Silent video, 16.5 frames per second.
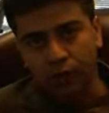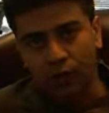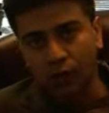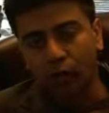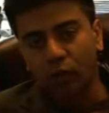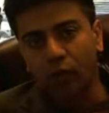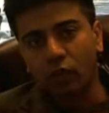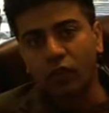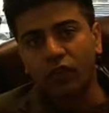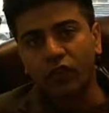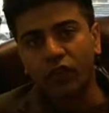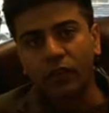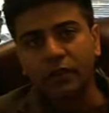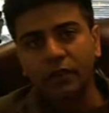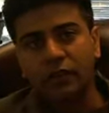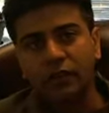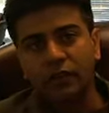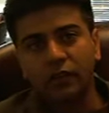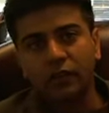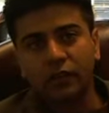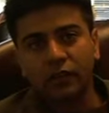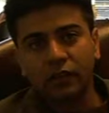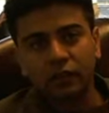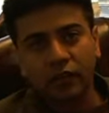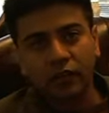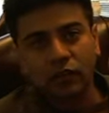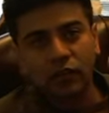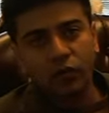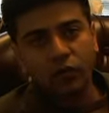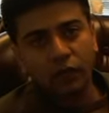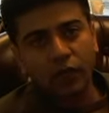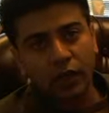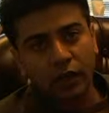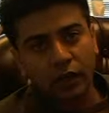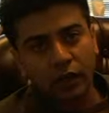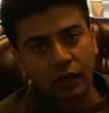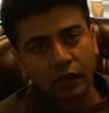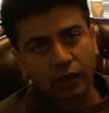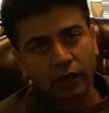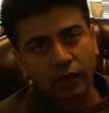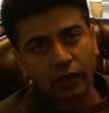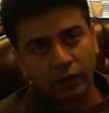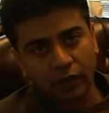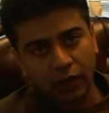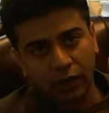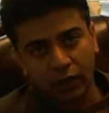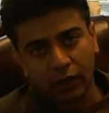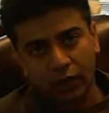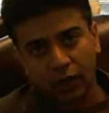Our law firm is located in Newark, California.